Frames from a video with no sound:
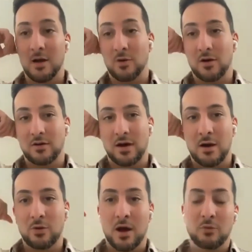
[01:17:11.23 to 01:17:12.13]
I mean,
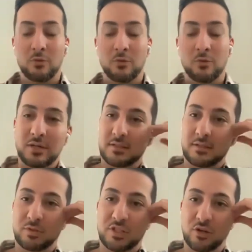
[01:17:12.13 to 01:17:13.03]
I would
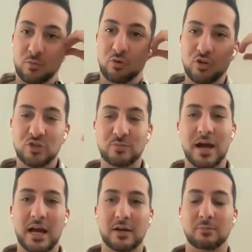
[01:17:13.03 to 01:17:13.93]
always still
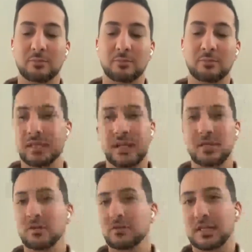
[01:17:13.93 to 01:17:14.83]
push back,
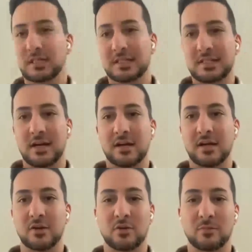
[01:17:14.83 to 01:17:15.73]
but then I knew that
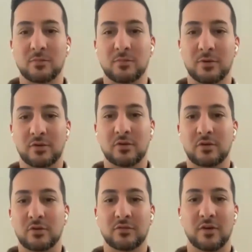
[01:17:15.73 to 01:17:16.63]
it's not going to go
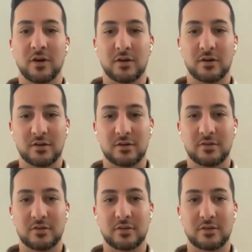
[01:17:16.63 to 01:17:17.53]
far.